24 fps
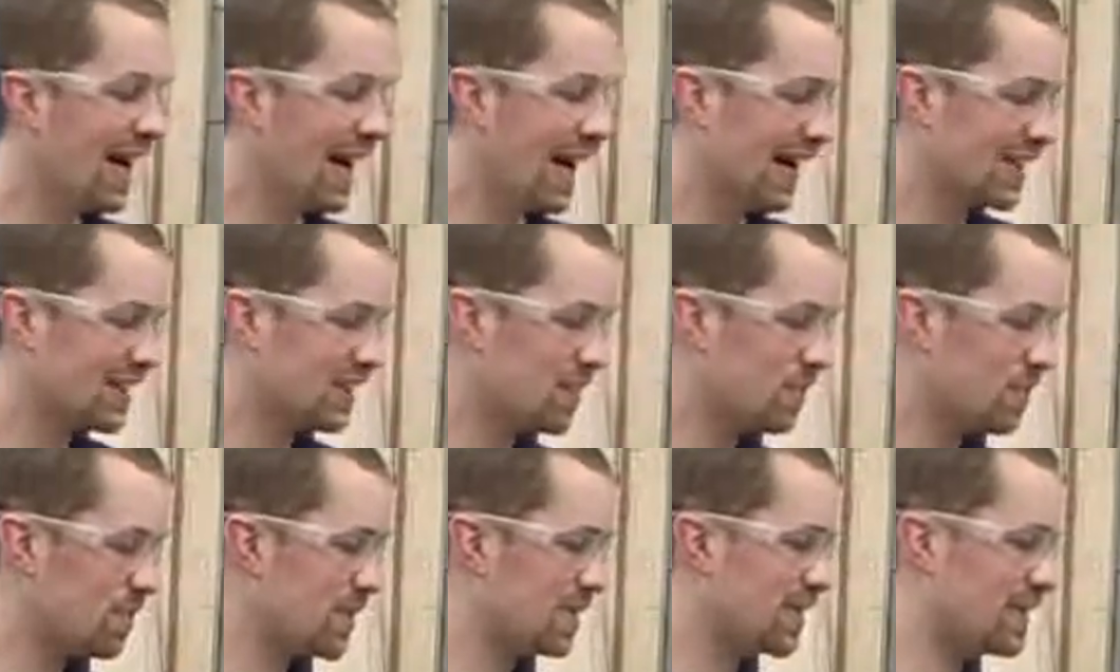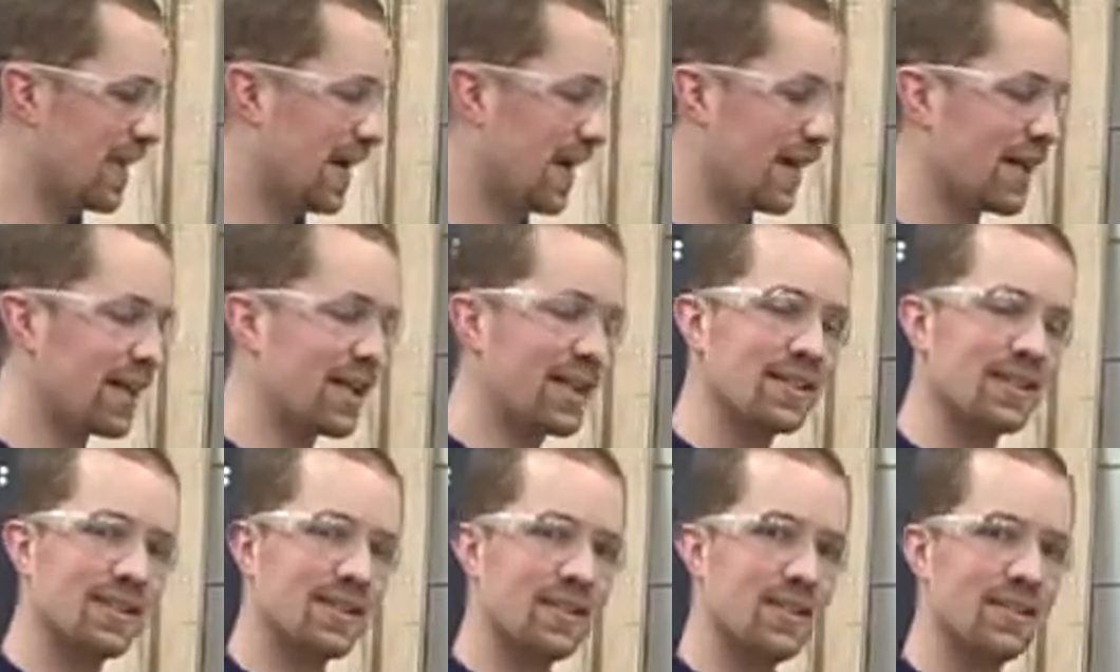has to be tight
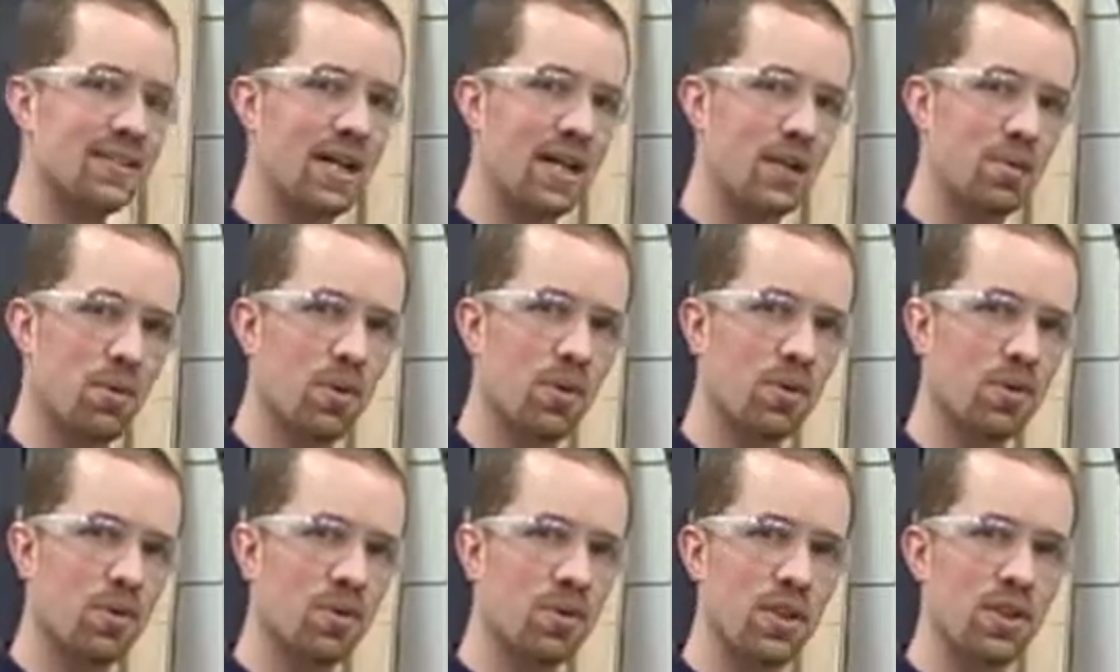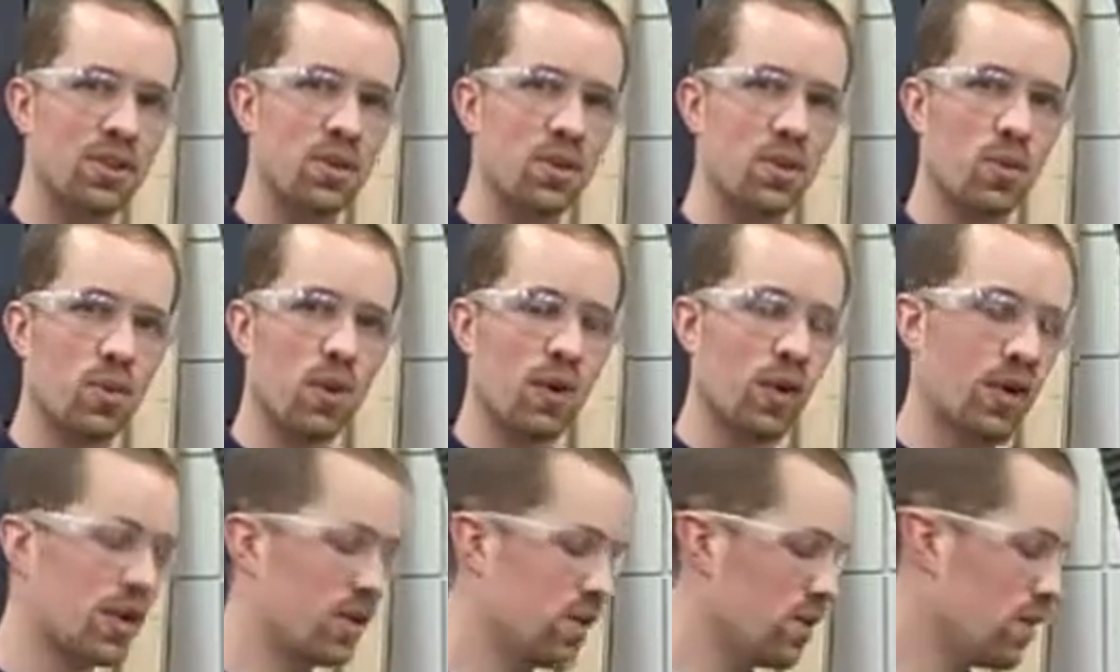against the table as you're
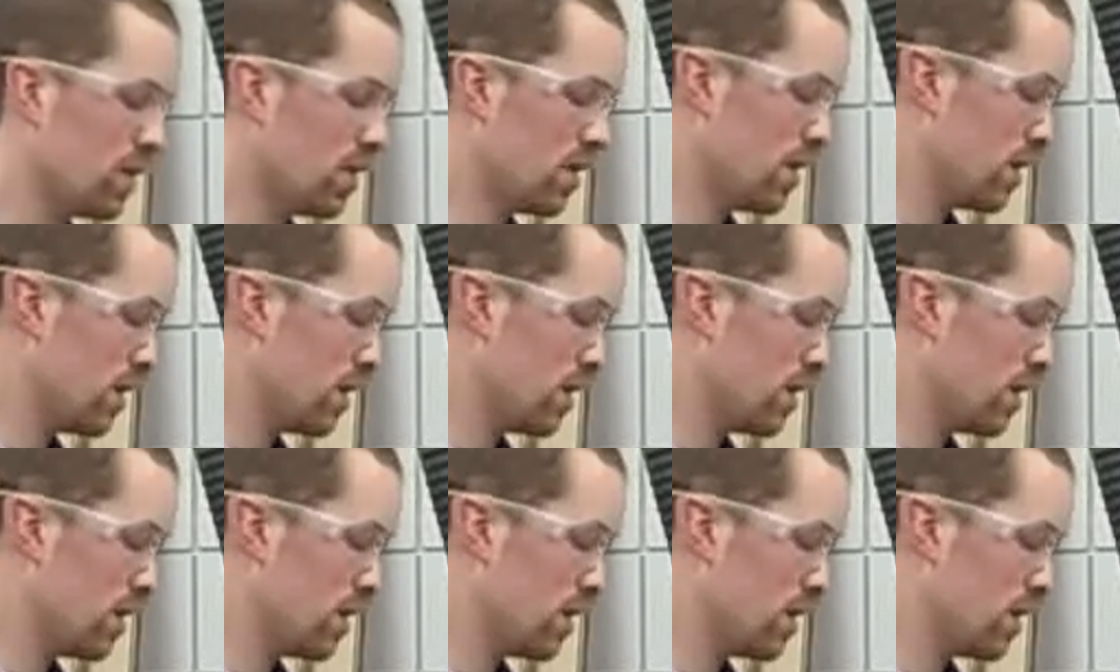working.